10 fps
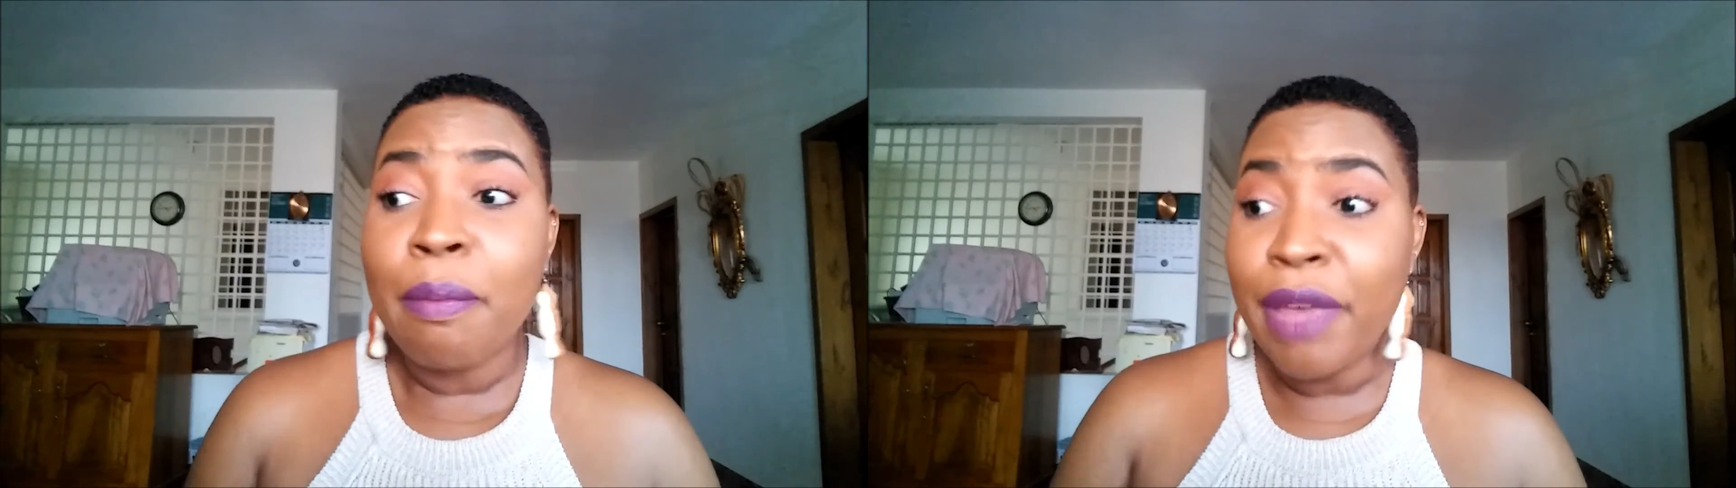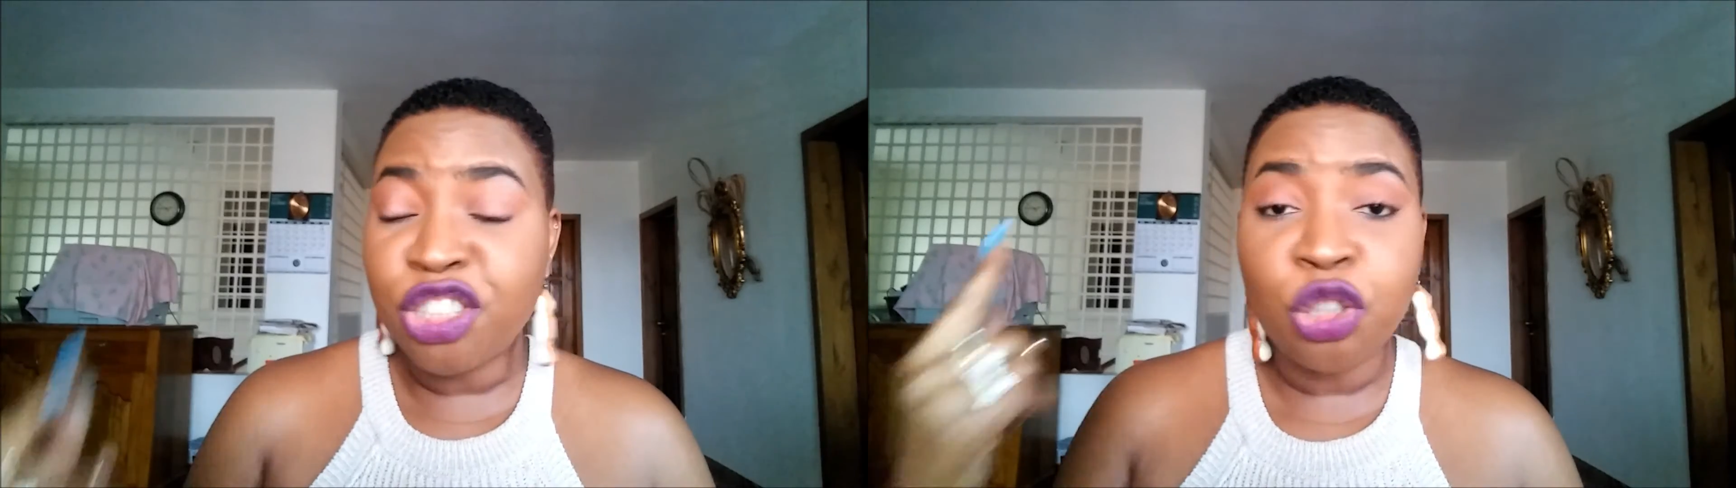
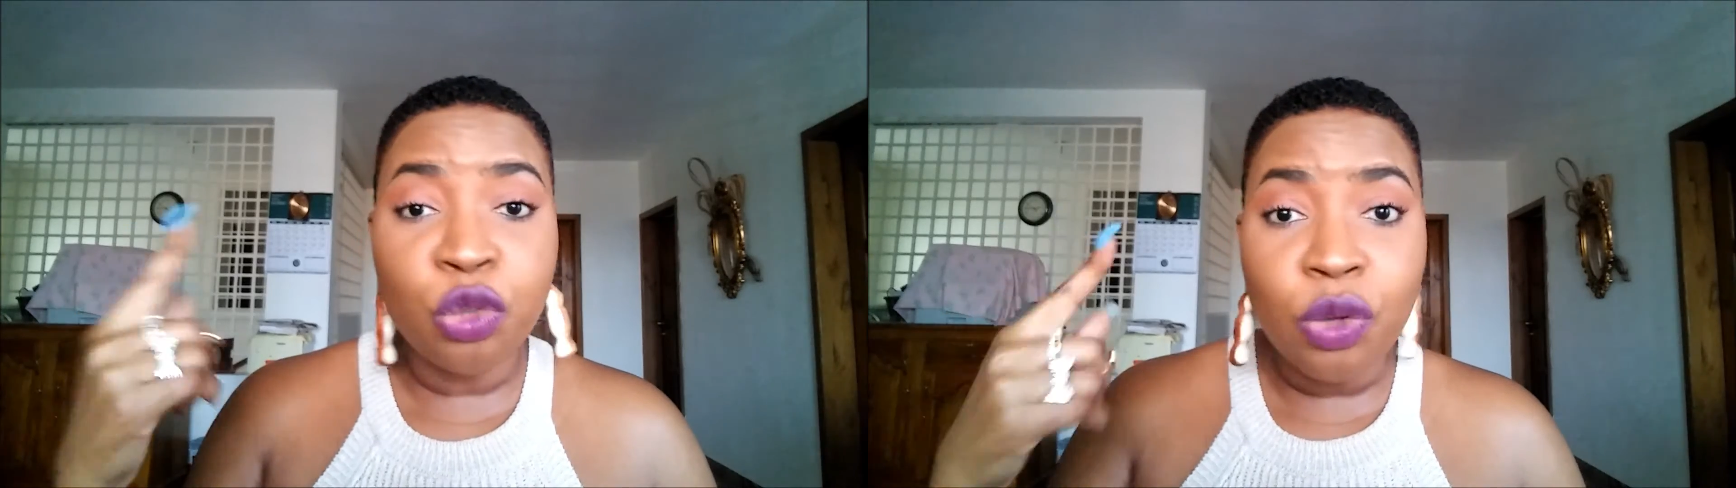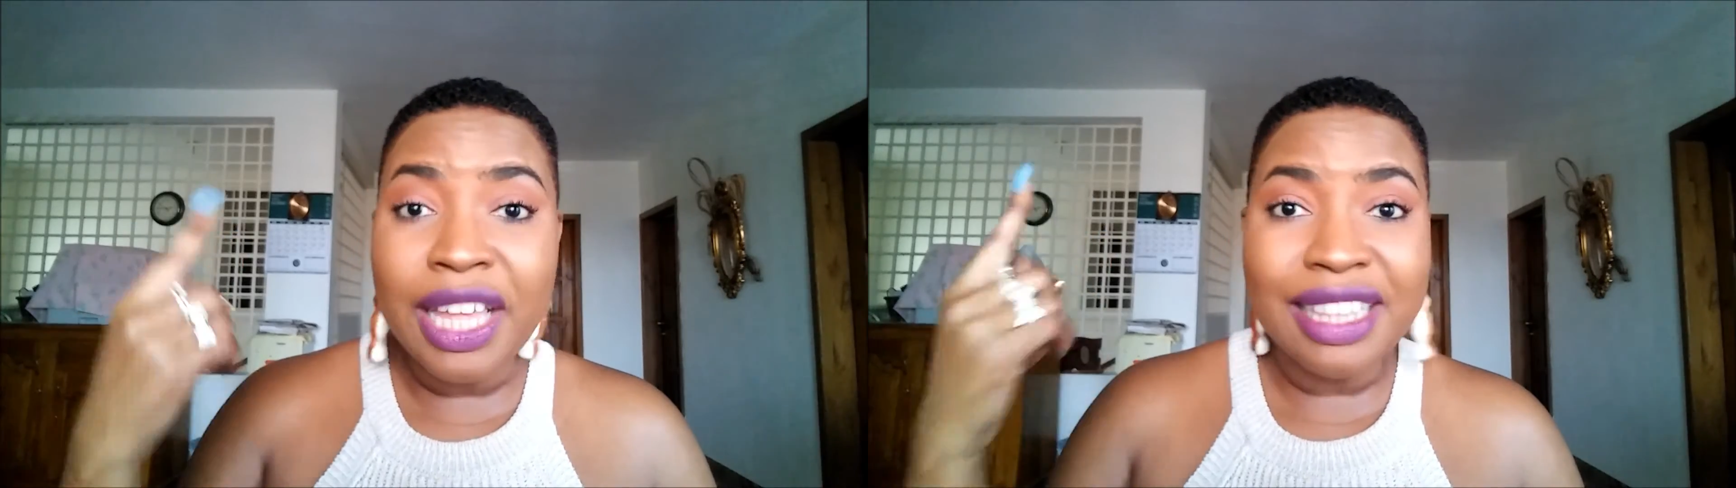Make sure
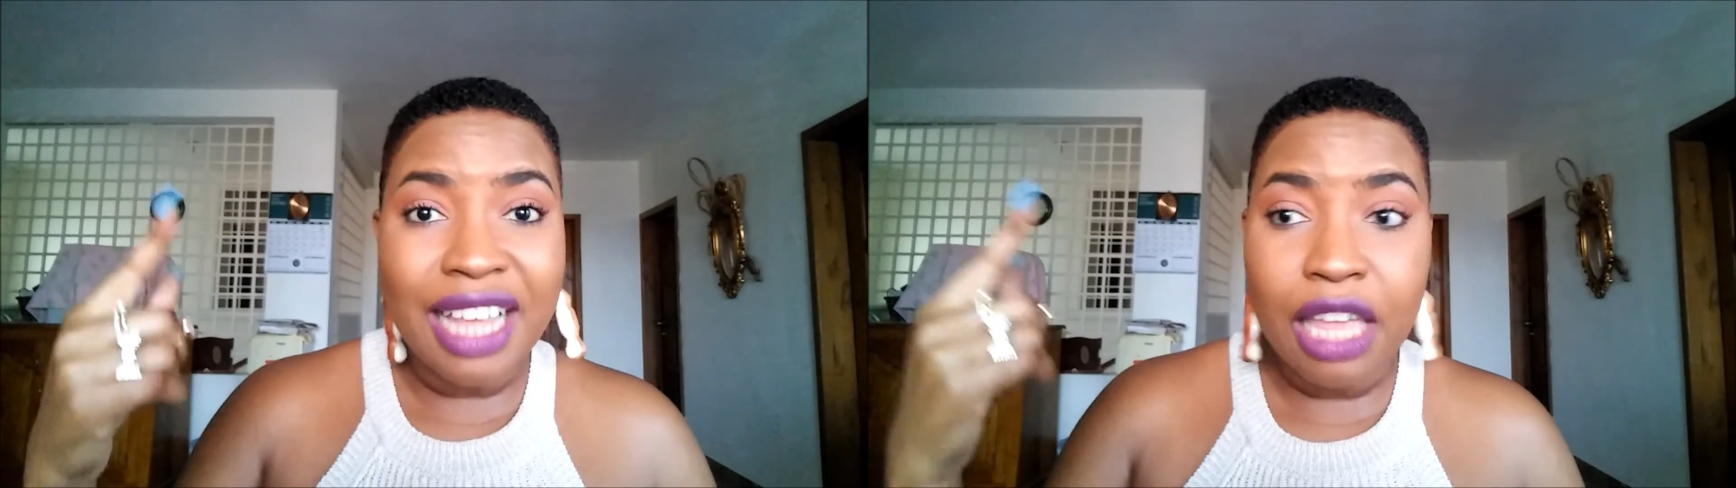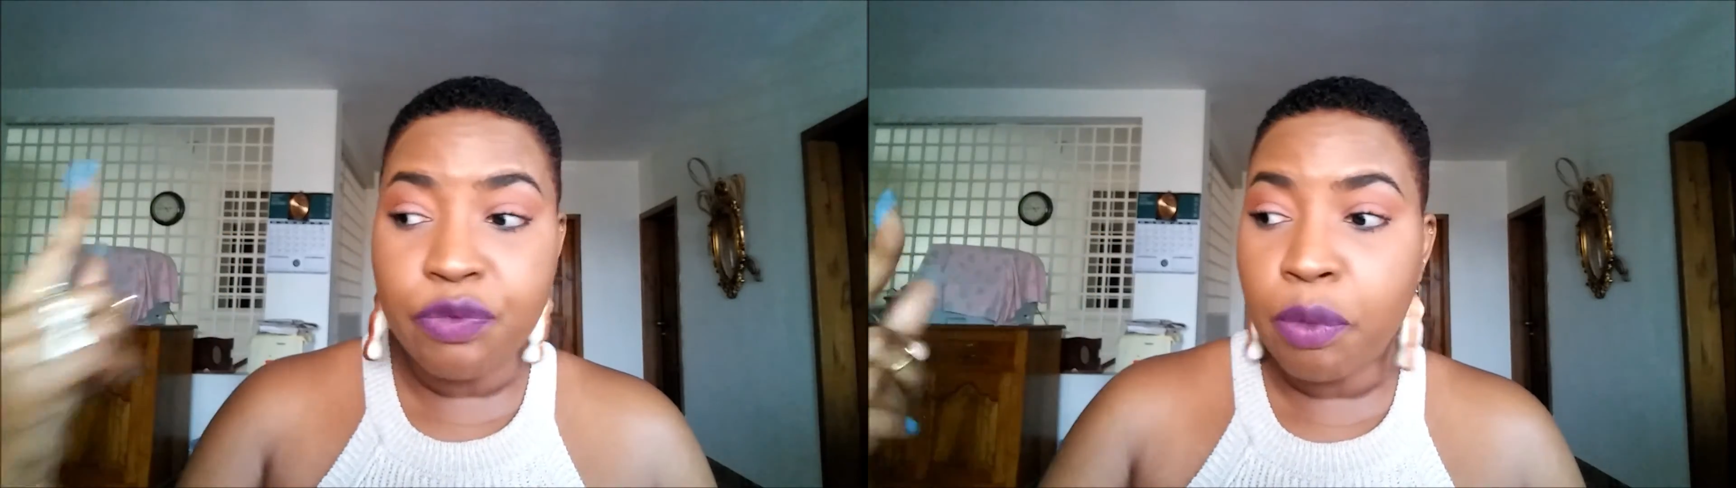you get
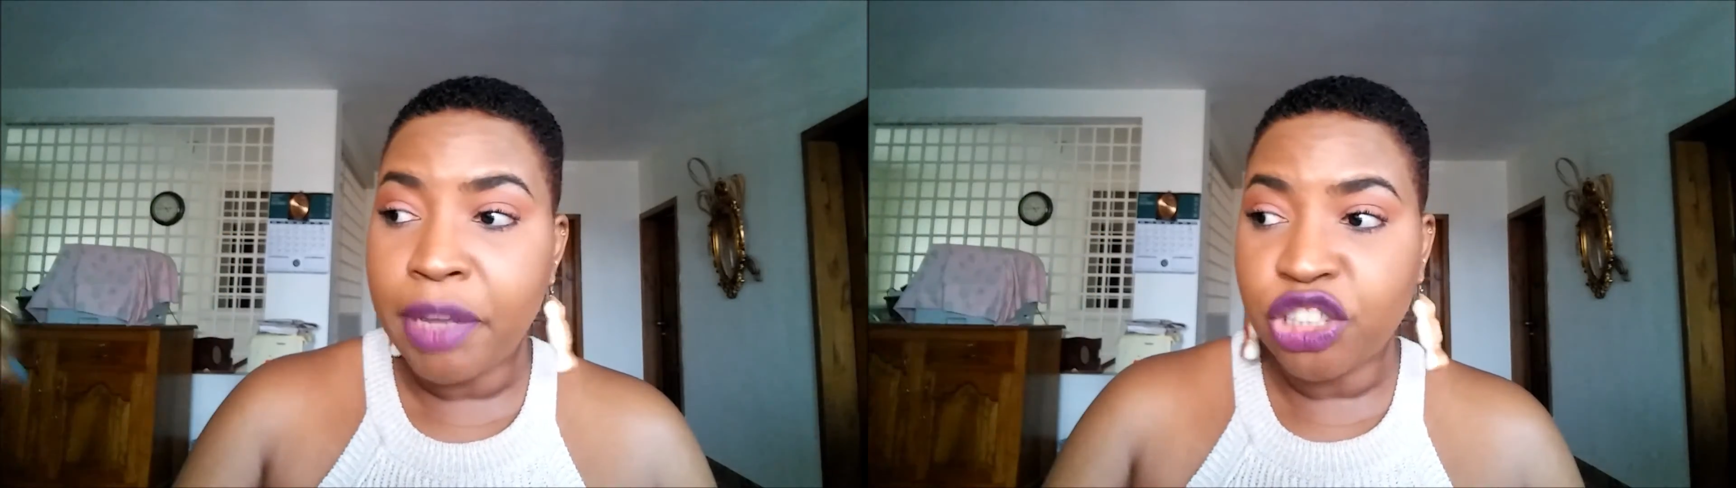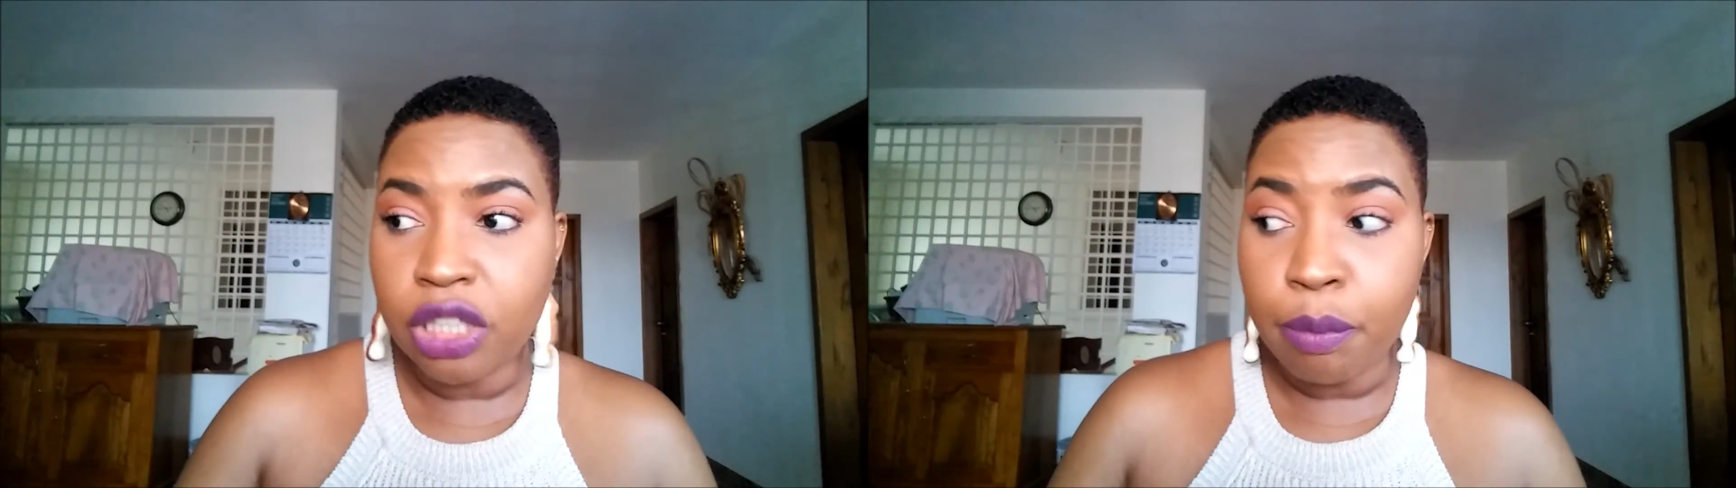the
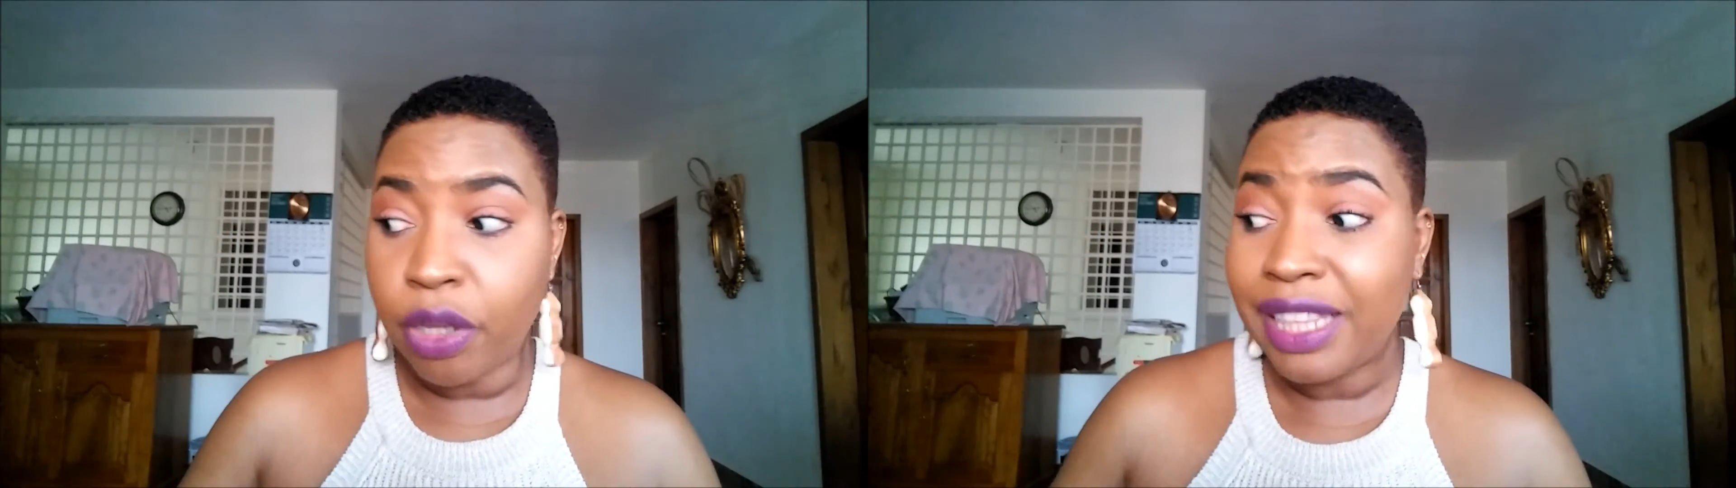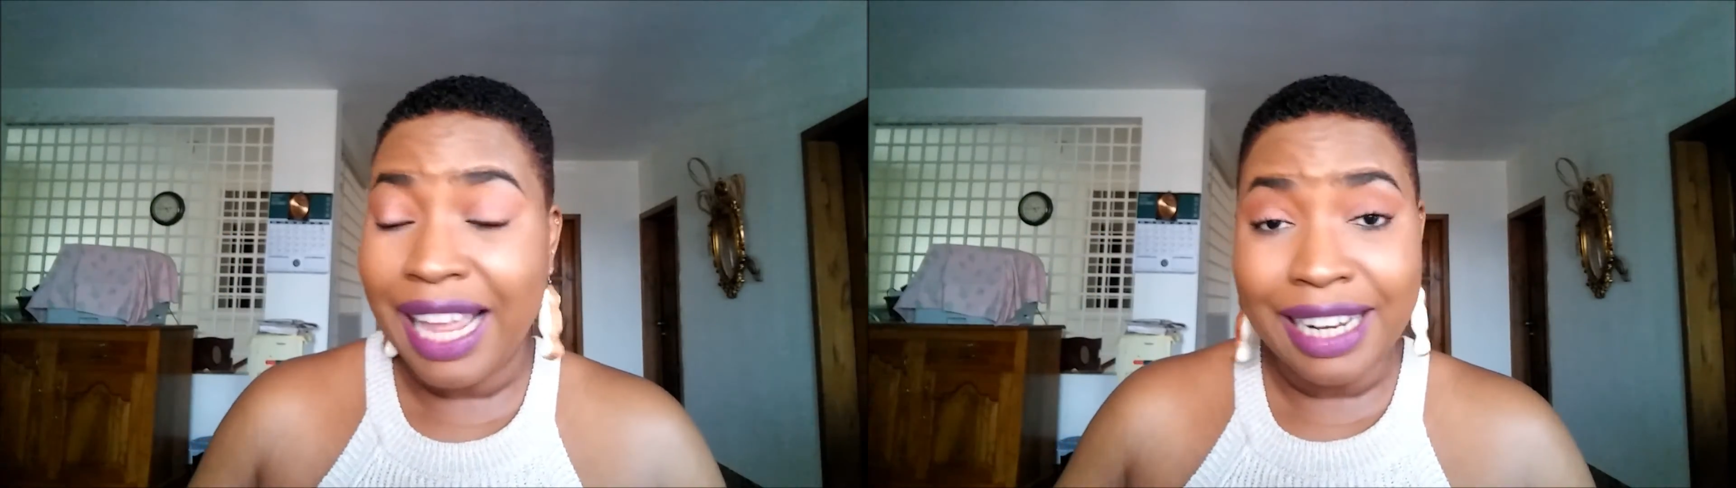information
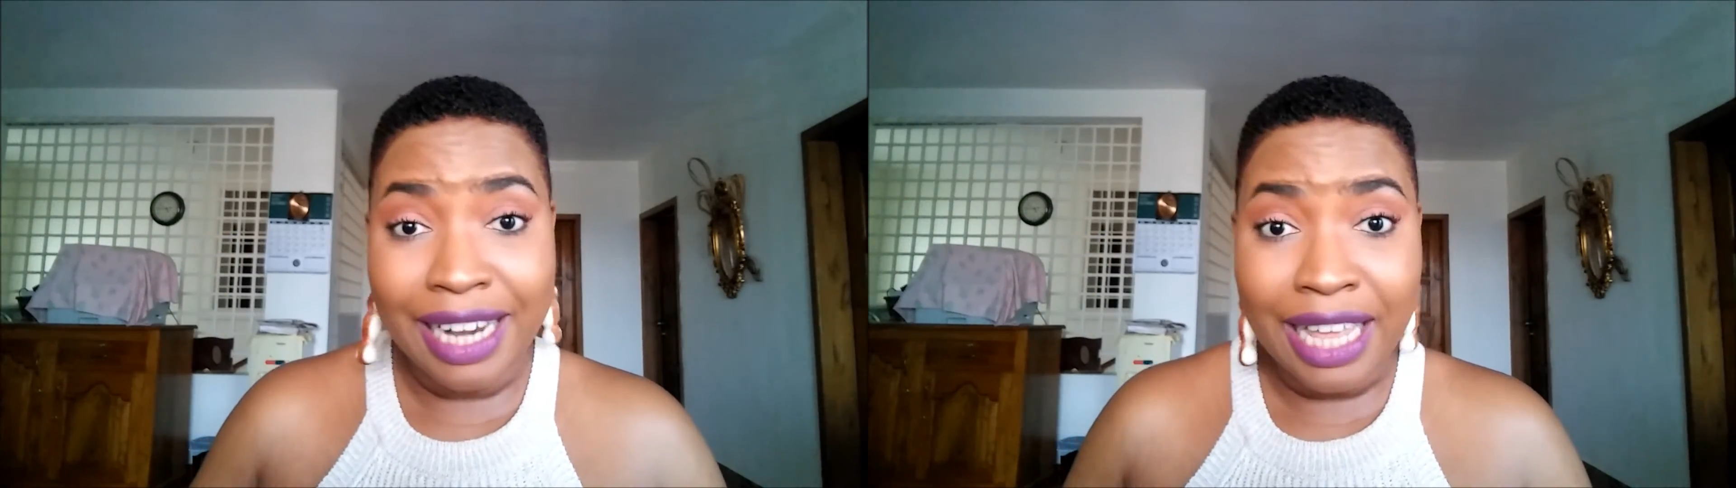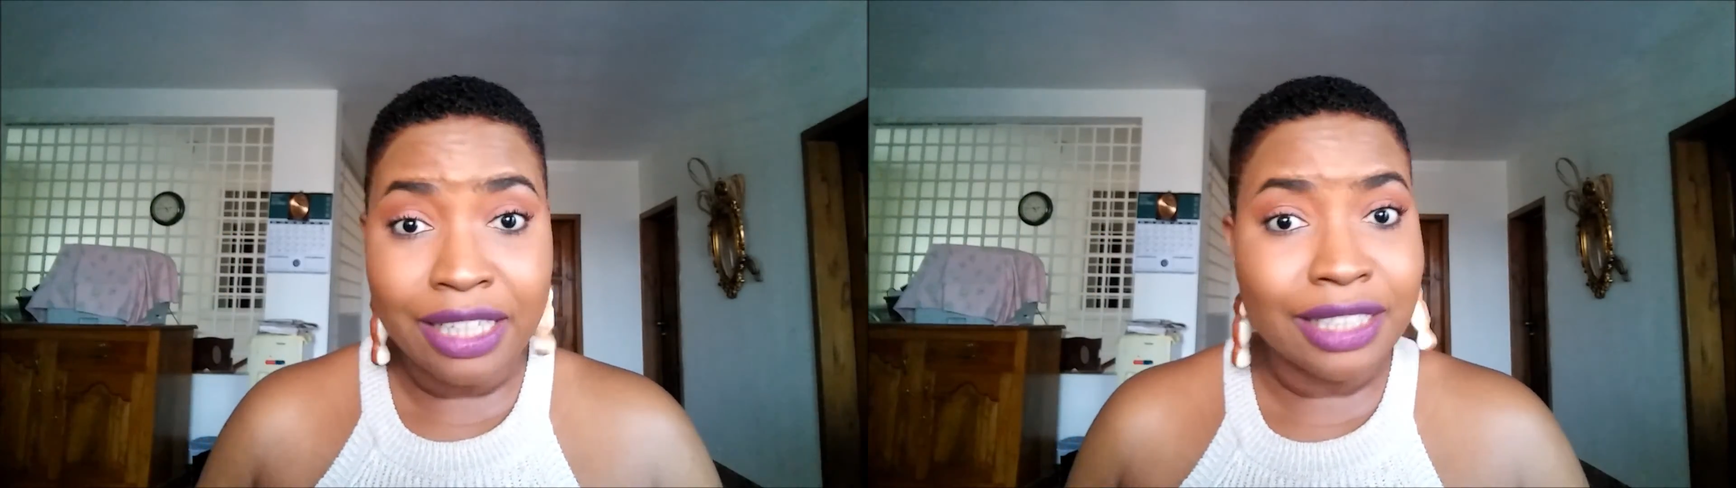about that land,